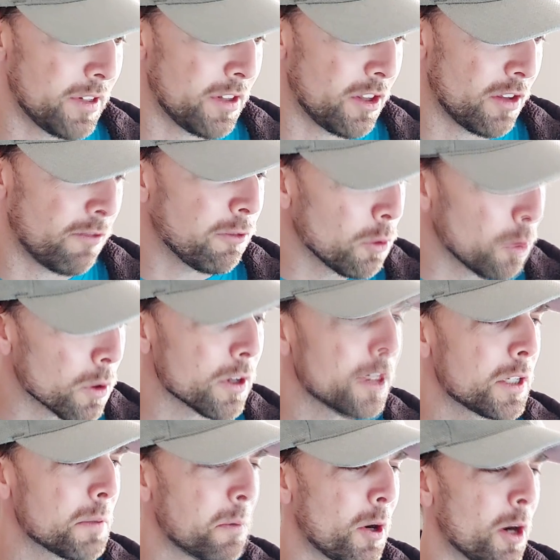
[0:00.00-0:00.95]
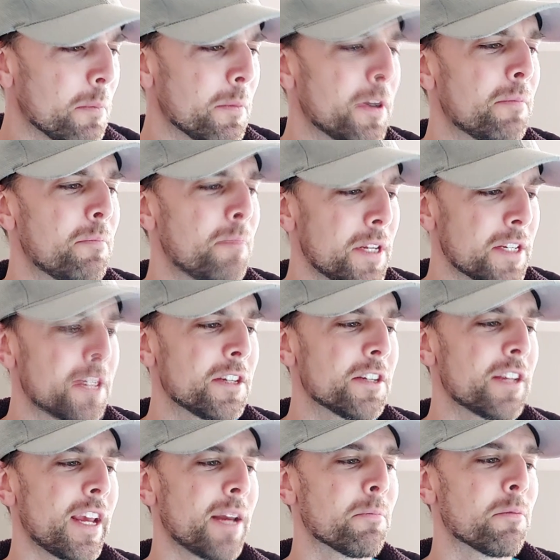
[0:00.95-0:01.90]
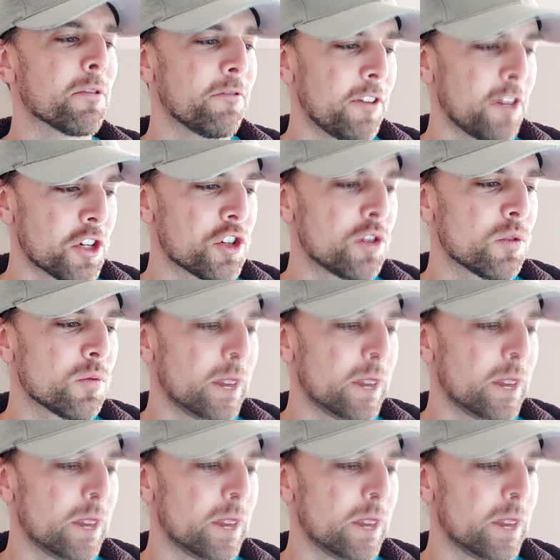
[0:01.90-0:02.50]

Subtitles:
the Florida Department of Business and Professional